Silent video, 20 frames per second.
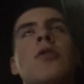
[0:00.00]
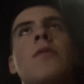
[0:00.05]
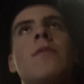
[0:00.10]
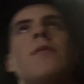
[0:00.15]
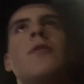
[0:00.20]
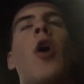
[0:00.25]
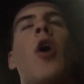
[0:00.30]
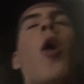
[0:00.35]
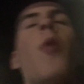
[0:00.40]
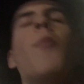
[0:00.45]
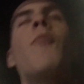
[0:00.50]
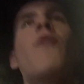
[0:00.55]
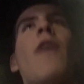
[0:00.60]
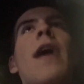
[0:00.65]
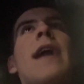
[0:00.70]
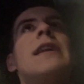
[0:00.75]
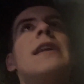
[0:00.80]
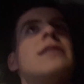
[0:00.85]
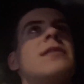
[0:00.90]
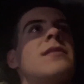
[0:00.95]

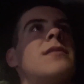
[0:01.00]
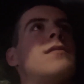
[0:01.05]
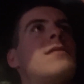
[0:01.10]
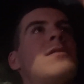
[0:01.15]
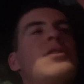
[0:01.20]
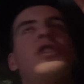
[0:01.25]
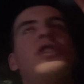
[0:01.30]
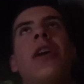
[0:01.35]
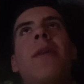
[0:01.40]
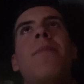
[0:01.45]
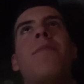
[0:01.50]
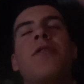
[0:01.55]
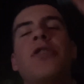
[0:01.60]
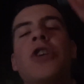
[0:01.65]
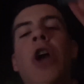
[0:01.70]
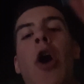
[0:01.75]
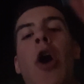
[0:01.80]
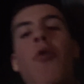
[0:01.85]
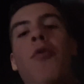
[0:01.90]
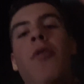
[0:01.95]
comradeship
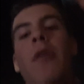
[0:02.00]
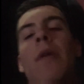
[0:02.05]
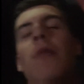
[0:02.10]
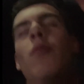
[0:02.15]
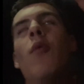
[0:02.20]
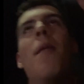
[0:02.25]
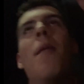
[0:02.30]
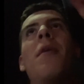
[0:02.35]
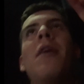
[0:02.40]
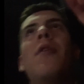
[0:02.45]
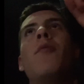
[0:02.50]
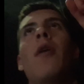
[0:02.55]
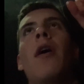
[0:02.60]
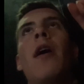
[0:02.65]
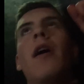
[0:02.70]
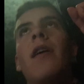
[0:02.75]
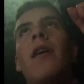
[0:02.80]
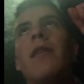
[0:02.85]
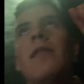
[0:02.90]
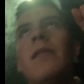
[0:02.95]
shown when we
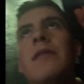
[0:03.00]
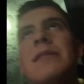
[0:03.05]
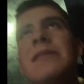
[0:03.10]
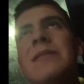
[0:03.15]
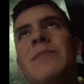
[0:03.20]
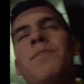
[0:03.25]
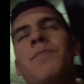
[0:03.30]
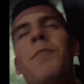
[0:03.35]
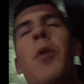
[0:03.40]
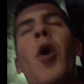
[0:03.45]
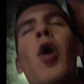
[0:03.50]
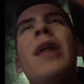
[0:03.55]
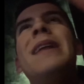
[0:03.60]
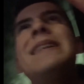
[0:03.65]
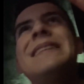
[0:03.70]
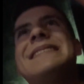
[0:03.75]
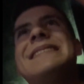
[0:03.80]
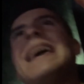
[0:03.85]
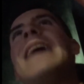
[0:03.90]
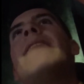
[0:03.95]
were pulling
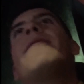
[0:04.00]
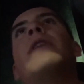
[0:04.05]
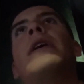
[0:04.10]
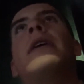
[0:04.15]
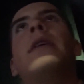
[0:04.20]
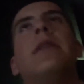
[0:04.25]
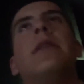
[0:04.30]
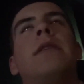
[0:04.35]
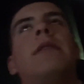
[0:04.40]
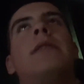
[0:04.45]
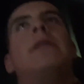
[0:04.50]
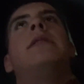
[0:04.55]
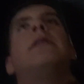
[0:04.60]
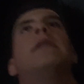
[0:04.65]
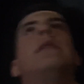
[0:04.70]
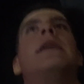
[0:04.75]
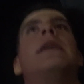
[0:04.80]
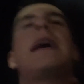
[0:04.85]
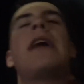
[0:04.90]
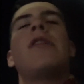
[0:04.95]
together
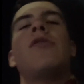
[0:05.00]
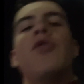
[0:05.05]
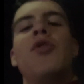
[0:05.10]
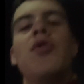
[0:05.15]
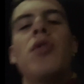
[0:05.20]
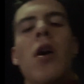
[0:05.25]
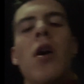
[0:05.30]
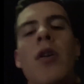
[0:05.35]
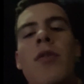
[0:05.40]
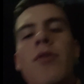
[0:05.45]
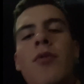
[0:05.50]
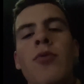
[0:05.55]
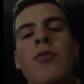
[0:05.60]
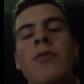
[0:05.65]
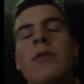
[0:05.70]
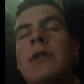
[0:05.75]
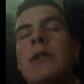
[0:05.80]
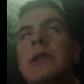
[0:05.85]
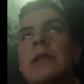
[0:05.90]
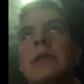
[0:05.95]
against Newcastle.
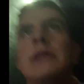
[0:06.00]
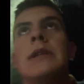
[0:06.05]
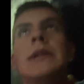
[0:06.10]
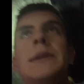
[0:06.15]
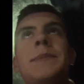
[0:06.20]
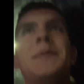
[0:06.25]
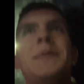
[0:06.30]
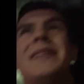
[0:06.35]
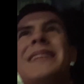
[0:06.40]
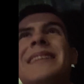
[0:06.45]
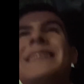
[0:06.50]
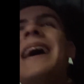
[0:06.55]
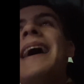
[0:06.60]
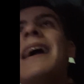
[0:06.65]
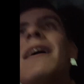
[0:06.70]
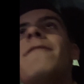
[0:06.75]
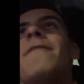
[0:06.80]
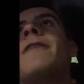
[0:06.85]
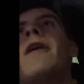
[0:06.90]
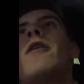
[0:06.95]
But
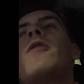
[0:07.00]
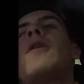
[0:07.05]
today it felt